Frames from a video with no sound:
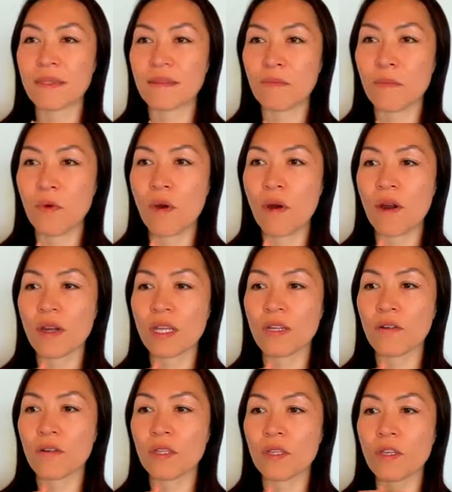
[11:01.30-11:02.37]
more,
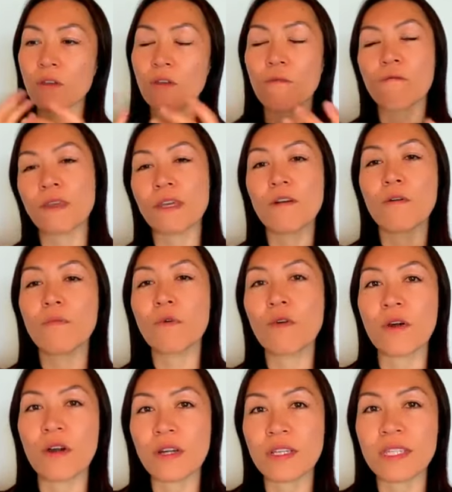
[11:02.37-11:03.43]
you feel
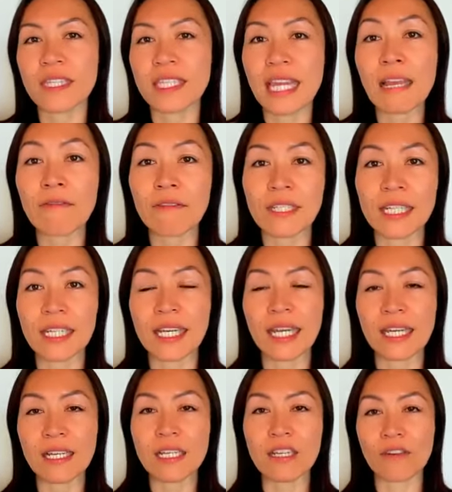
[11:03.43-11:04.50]
more safety
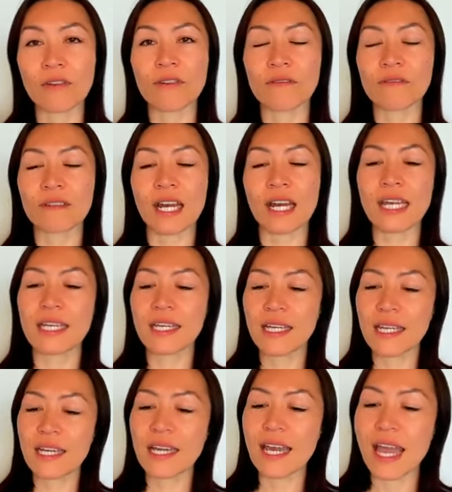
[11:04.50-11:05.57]
in you, right?
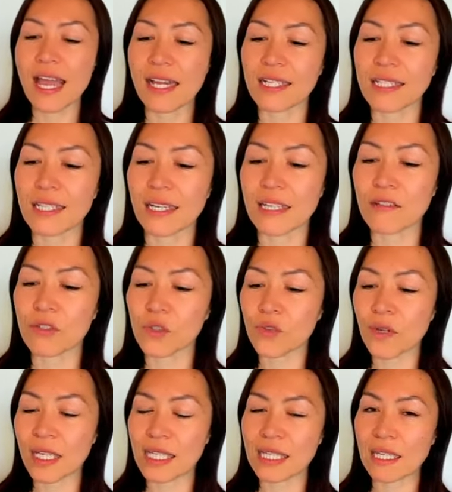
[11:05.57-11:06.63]
And you
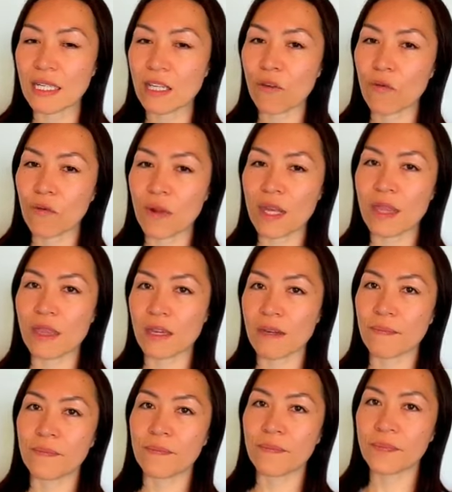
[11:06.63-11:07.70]
trust in your
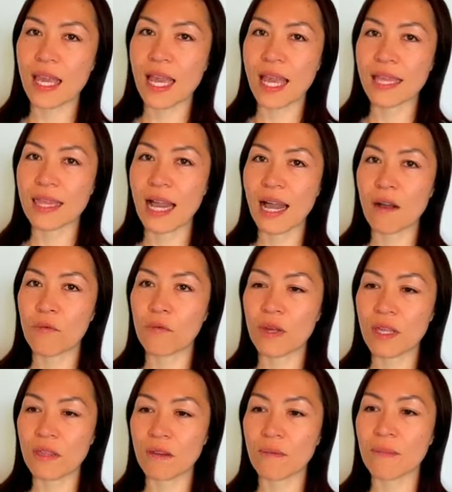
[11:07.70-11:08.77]
rhythm, and that
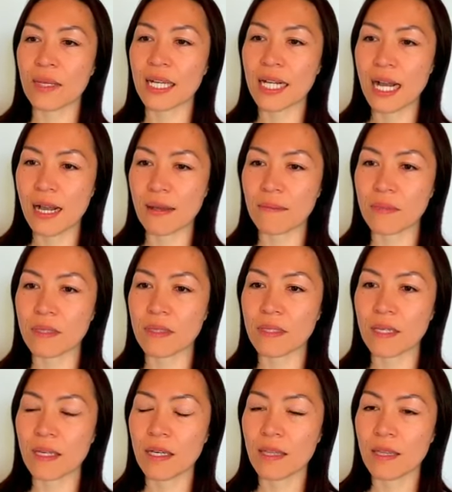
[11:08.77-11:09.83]
rhythm becomes
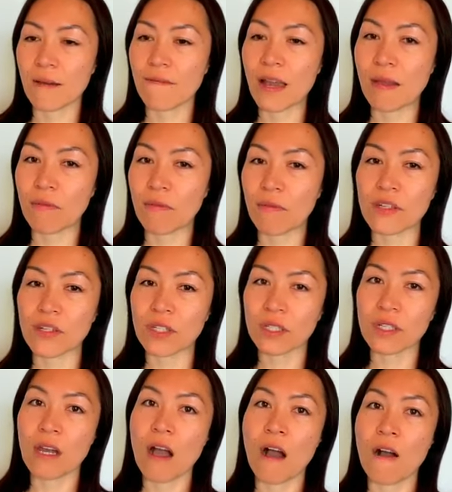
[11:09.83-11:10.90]
the
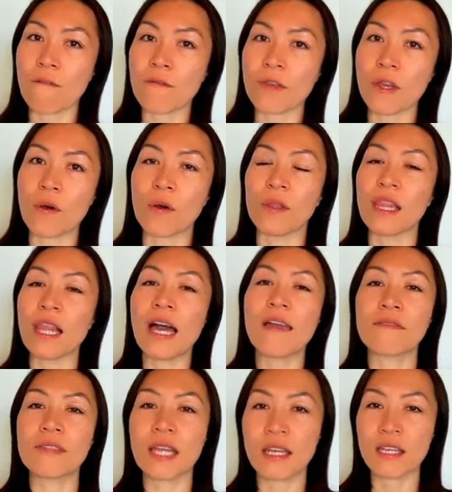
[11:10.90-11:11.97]
vibration of your
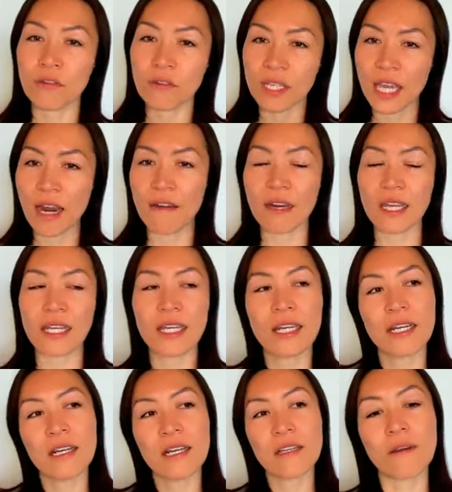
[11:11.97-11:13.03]
life that you carry.
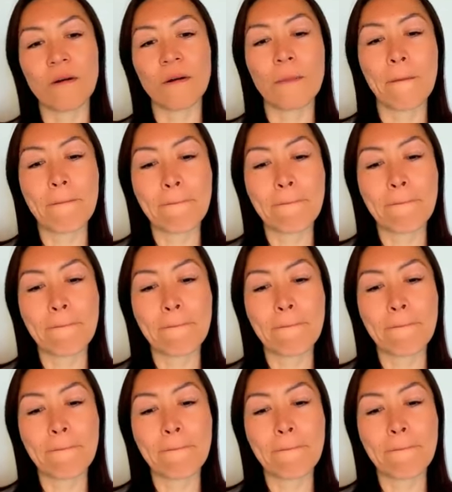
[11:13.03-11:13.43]
So